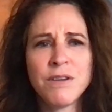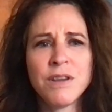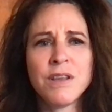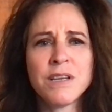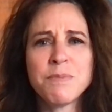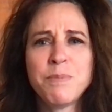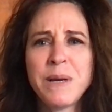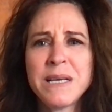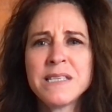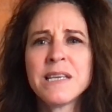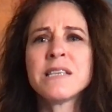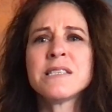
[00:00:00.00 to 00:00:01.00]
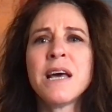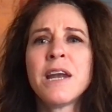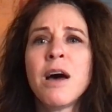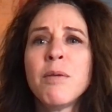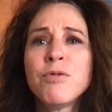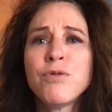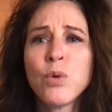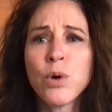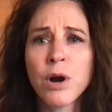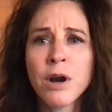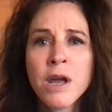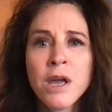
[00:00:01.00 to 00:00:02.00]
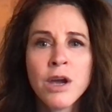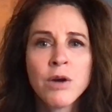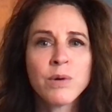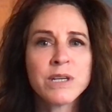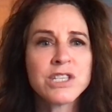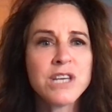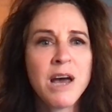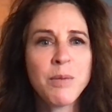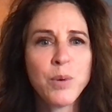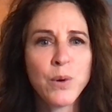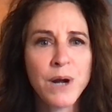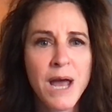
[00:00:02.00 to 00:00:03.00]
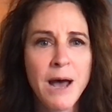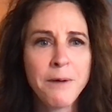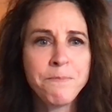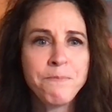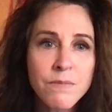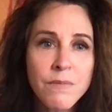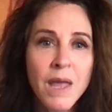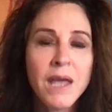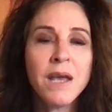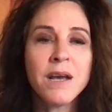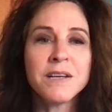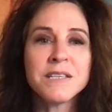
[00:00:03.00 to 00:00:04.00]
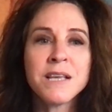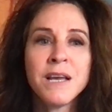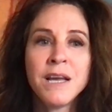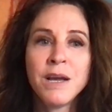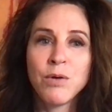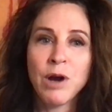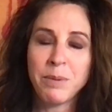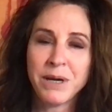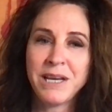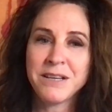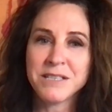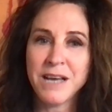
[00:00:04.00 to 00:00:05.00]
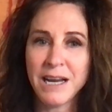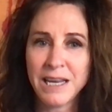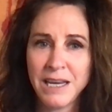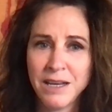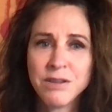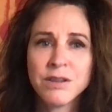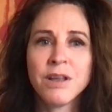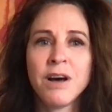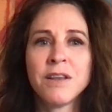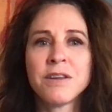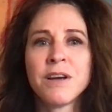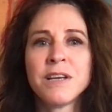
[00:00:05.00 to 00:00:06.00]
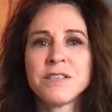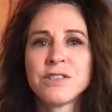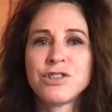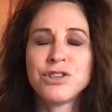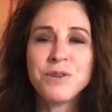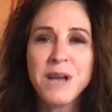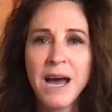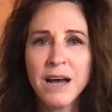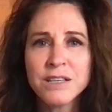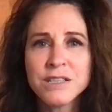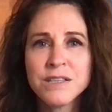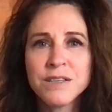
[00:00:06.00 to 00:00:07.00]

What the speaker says: The basic setup for Rich Dad, Poor Dad is Robert Kiyosaki, the author, has two dads,